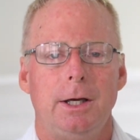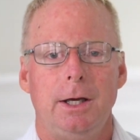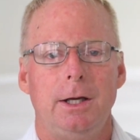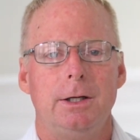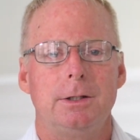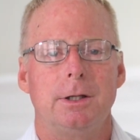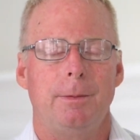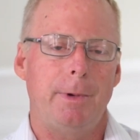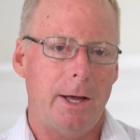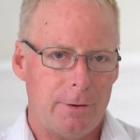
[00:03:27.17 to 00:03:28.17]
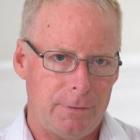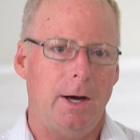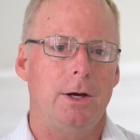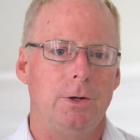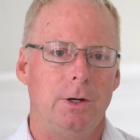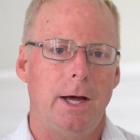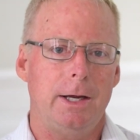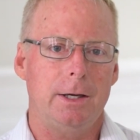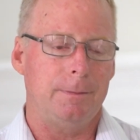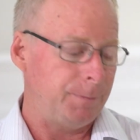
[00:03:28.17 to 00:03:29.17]
It is a matter of how you
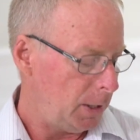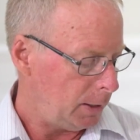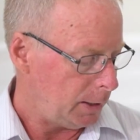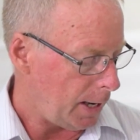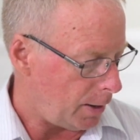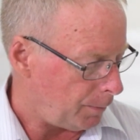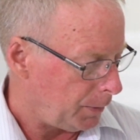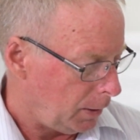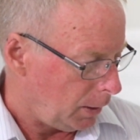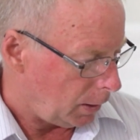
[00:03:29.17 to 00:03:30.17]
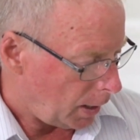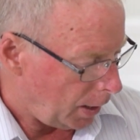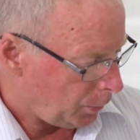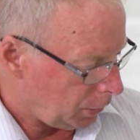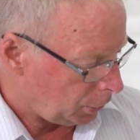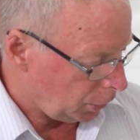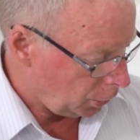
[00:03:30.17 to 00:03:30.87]
like it. Now, I want to show